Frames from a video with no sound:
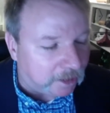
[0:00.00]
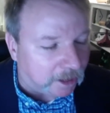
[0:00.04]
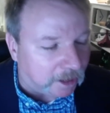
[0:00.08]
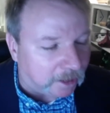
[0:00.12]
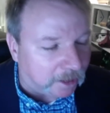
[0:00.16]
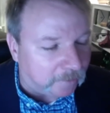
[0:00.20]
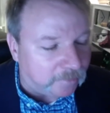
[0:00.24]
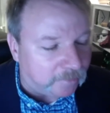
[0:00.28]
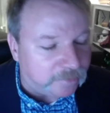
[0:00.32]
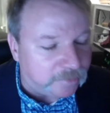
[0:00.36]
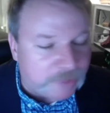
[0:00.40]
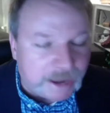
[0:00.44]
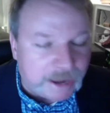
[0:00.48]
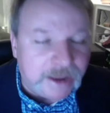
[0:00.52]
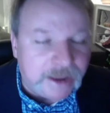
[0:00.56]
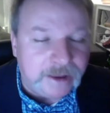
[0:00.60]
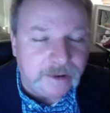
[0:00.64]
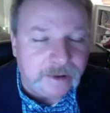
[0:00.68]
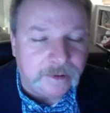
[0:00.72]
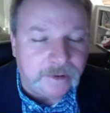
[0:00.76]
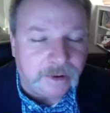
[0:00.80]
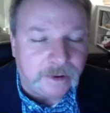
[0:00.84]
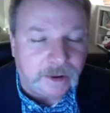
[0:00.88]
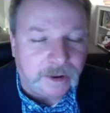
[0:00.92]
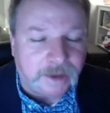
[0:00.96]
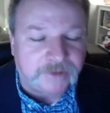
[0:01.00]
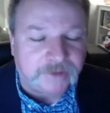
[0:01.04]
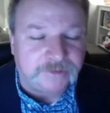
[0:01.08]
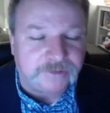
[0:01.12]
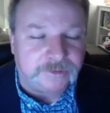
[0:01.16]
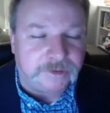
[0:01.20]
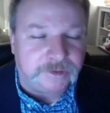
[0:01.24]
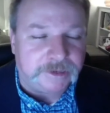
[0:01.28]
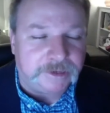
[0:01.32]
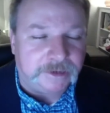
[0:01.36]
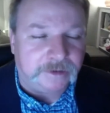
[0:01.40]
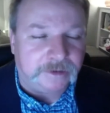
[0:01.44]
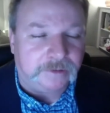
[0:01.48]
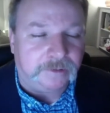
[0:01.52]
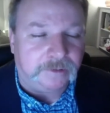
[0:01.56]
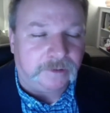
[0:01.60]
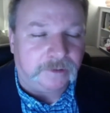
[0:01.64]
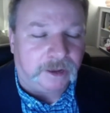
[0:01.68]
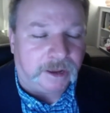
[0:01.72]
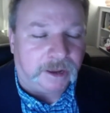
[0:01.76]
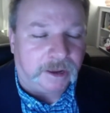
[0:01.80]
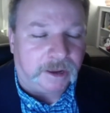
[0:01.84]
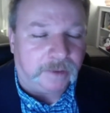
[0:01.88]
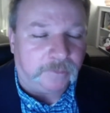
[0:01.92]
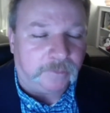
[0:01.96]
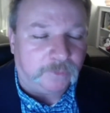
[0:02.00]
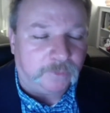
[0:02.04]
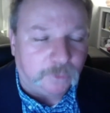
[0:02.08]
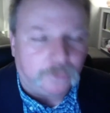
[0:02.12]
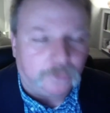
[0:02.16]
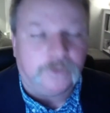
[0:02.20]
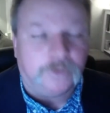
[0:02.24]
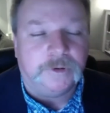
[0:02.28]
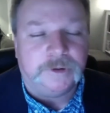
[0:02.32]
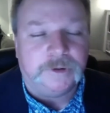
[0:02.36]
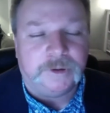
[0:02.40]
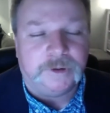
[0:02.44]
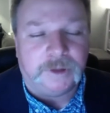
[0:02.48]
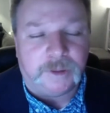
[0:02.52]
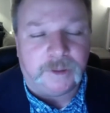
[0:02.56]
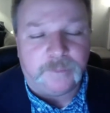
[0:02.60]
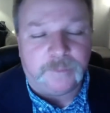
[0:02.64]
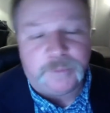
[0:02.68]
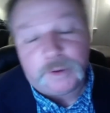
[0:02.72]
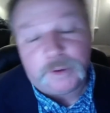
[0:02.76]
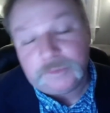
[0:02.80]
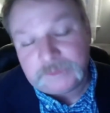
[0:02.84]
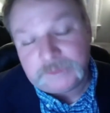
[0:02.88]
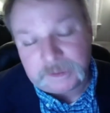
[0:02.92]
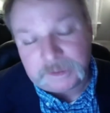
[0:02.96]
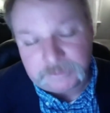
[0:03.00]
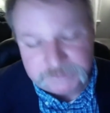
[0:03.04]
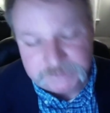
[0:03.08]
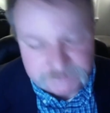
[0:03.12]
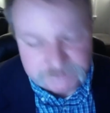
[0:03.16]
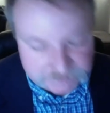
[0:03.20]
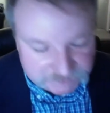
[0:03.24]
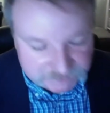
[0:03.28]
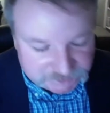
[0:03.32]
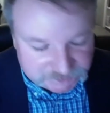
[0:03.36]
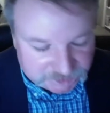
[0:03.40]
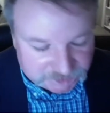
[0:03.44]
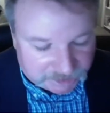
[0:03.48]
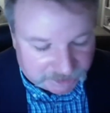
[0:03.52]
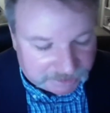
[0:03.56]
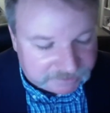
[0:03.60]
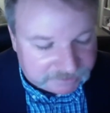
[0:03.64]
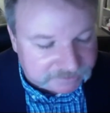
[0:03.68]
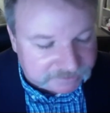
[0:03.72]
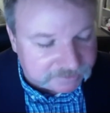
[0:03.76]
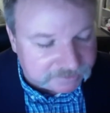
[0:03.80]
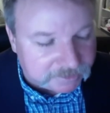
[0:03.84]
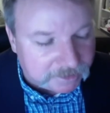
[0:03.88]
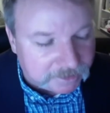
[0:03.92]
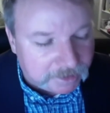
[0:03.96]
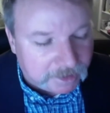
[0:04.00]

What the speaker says: They actually lured a boat that was in chase,